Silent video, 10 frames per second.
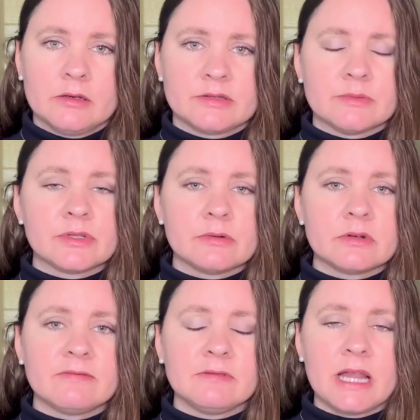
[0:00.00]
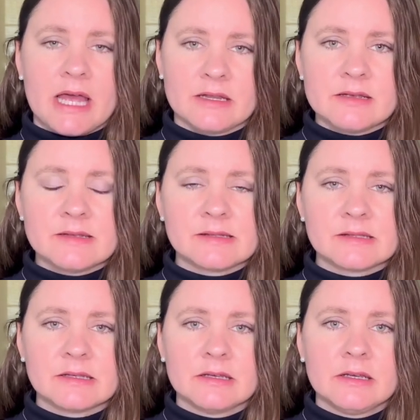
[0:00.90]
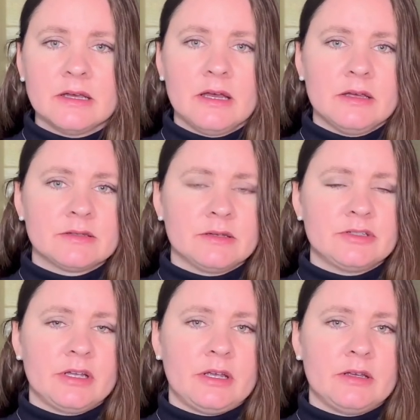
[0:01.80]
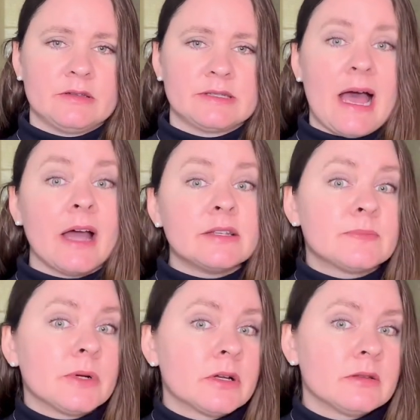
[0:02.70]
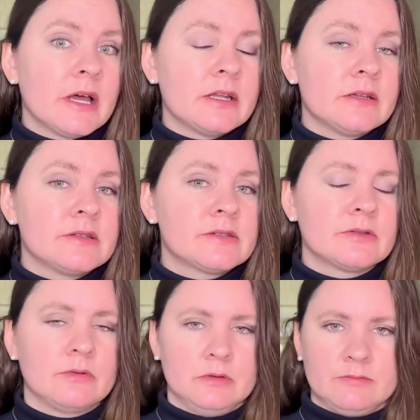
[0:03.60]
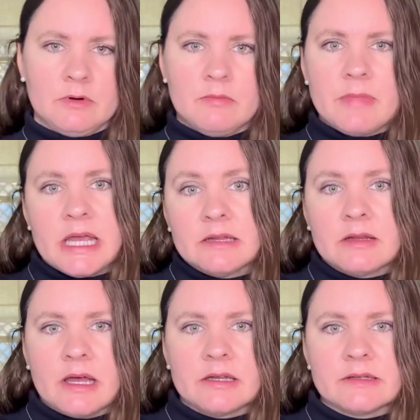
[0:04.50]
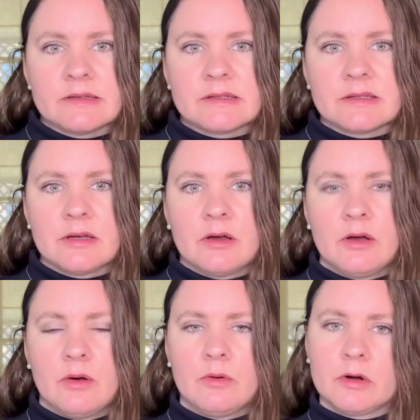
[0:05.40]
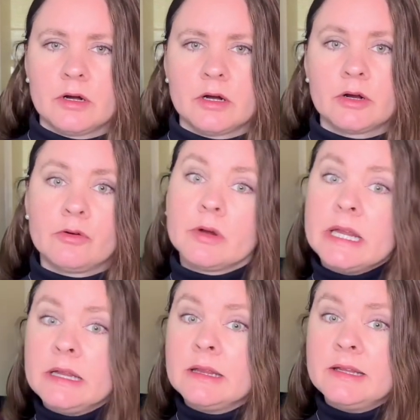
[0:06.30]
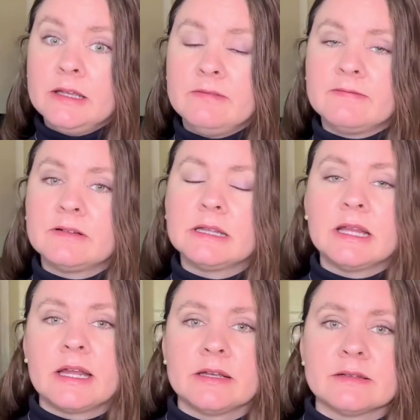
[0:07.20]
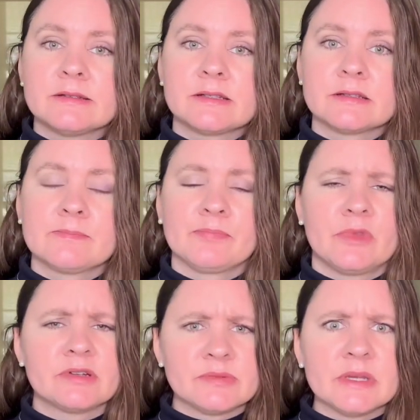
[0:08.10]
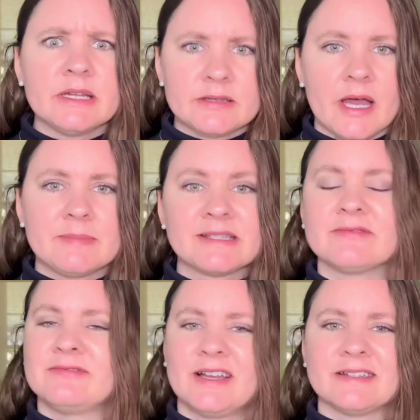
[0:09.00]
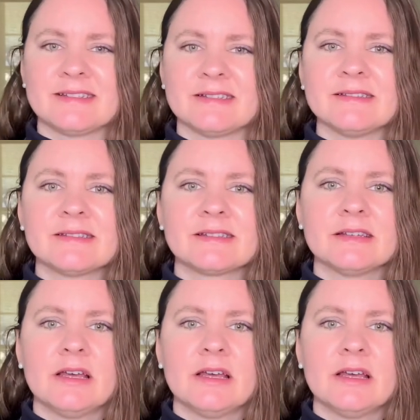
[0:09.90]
some sort of lettuce, such as iceberg lettuce or romaine lettuce or green leaf lettuce. There's many types of lettuces.